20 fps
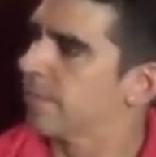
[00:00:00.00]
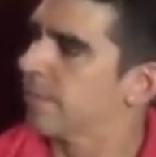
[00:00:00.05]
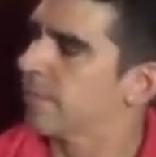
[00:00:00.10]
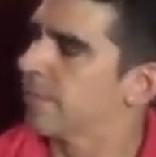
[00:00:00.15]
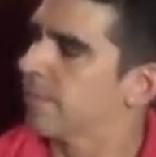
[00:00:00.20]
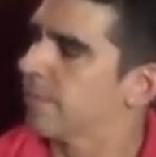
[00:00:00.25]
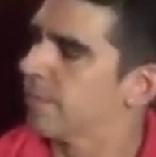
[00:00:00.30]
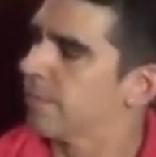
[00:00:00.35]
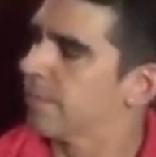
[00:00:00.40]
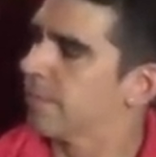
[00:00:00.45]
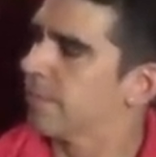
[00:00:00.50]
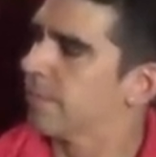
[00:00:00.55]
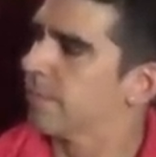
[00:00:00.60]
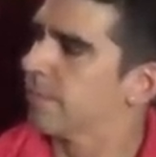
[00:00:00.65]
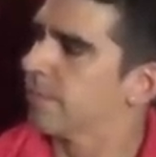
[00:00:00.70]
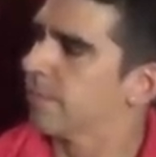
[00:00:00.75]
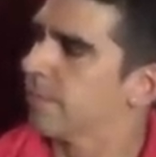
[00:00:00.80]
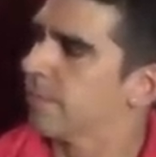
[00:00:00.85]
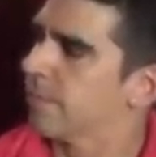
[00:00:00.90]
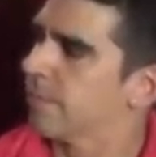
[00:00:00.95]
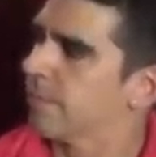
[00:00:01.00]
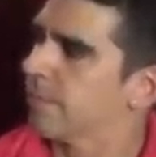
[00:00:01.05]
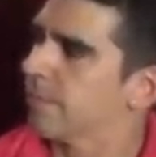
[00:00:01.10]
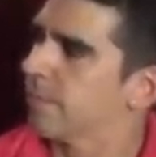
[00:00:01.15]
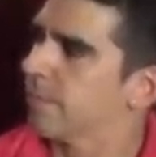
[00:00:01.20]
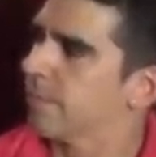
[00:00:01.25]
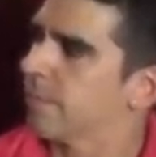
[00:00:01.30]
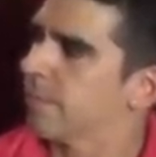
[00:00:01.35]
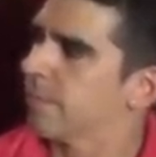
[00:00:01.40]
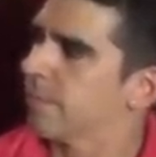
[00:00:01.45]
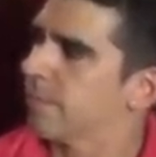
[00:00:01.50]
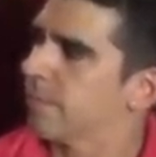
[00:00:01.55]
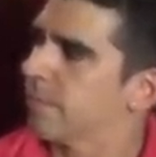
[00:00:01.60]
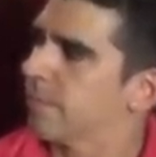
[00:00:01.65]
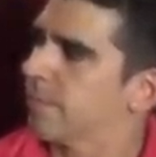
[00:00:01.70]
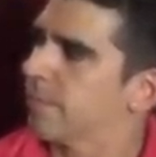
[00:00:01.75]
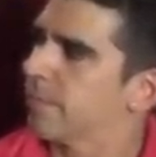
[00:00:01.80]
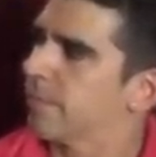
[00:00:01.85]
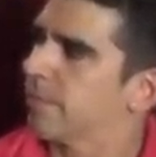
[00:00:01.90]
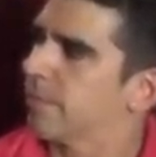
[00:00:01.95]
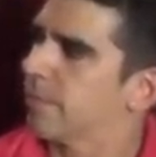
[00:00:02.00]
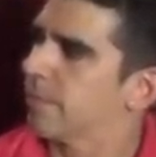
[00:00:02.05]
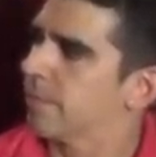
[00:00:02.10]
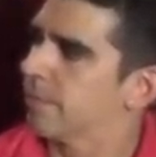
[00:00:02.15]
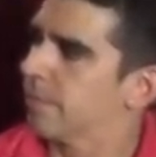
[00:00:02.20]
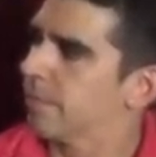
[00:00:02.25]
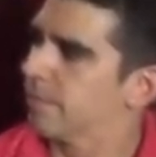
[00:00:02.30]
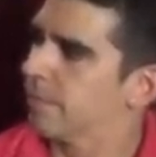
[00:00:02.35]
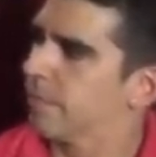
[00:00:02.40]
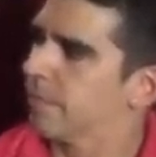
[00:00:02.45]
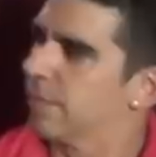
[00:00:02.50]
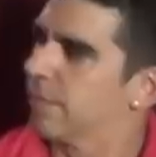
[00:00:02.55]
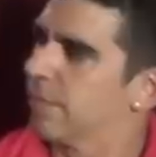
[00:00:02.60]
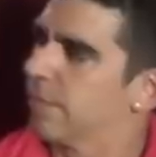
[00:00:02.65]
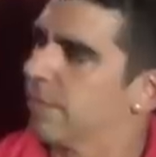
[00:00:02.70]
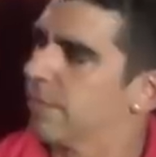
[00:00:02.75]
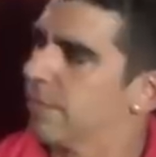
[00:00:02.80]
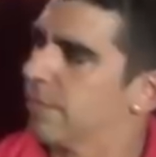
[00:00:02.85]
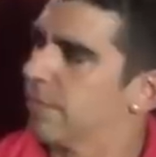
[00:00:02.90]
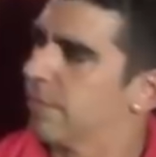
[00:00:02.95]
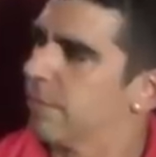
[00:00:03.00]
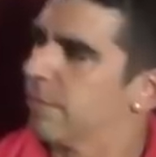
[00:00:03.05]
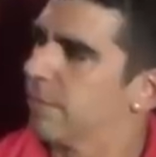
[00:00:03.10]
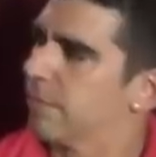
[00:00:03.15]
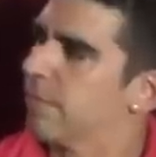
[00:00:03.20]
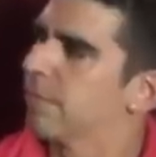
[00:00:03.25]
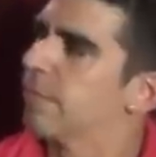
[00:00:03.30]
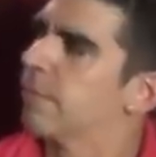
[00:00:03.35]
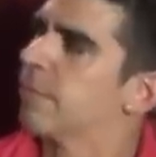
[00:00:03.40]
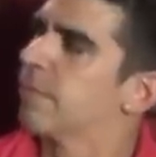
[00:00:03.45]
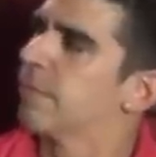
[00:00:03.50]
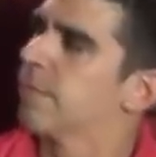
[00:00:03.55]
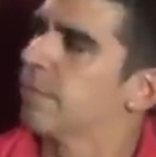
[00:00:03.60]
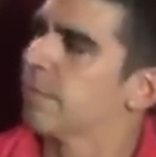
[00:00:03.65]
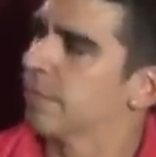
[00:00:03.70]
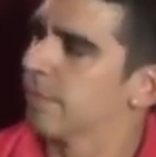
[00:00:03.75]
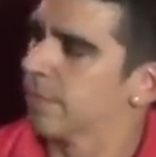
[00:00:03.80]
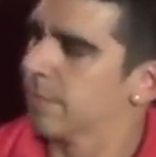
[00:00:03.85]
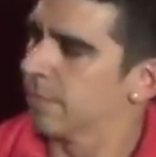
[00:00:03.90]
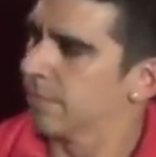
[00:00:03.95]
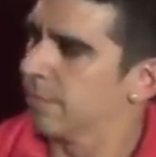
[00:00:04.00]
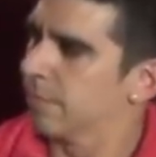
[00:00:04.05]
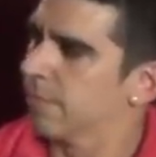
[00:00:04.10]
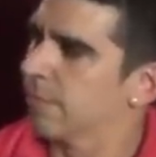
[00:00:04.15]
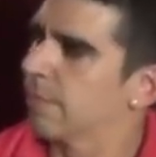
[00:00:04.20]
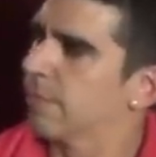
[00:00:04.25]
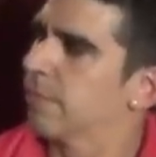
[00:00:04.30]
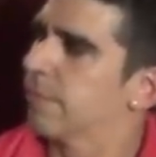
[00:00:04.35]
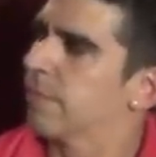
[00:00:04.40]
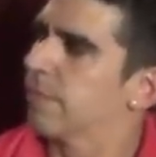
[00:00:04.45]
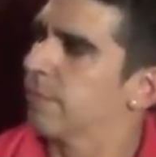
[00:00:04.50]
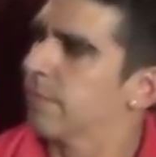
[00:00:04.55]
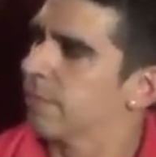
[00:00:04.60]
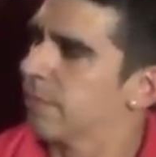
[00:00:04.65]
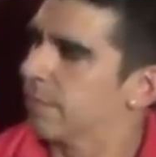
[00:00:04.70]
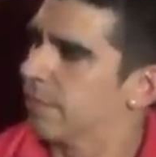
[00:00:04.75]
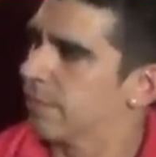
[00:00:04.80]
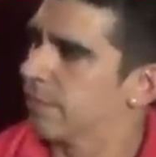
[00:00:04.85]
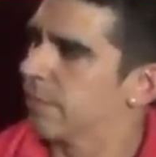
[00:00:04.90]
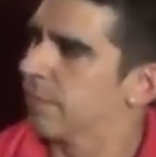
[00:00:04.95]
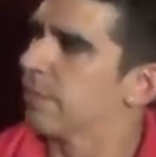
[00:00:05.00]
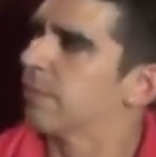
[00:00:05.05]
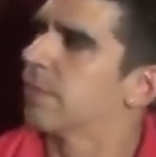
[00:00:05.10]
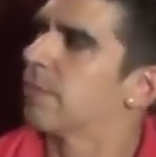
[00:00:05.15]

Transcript: (silent)